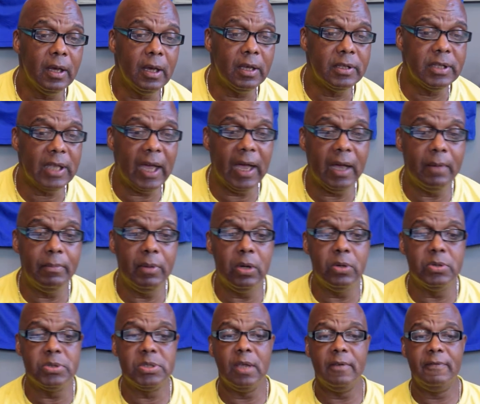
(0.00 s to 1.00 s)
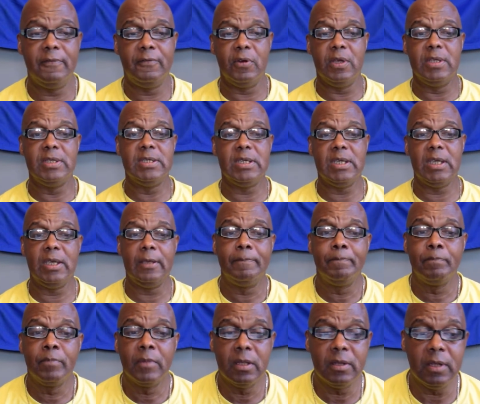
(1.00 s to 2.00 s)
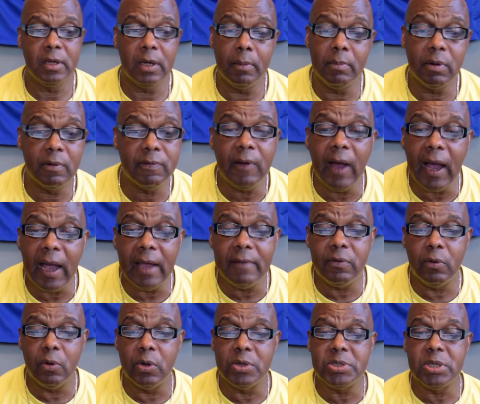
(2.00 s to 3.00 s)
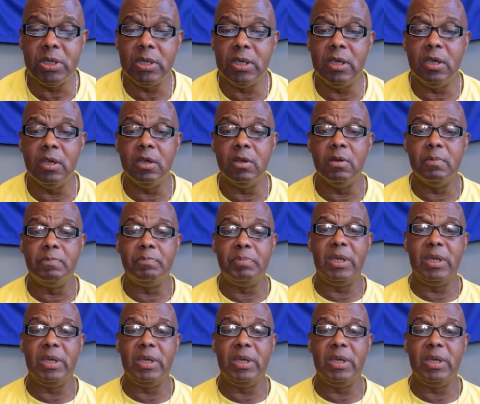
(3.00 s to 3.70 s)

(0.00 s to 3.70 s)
Damo's Frenzy, the number 5 horse in here,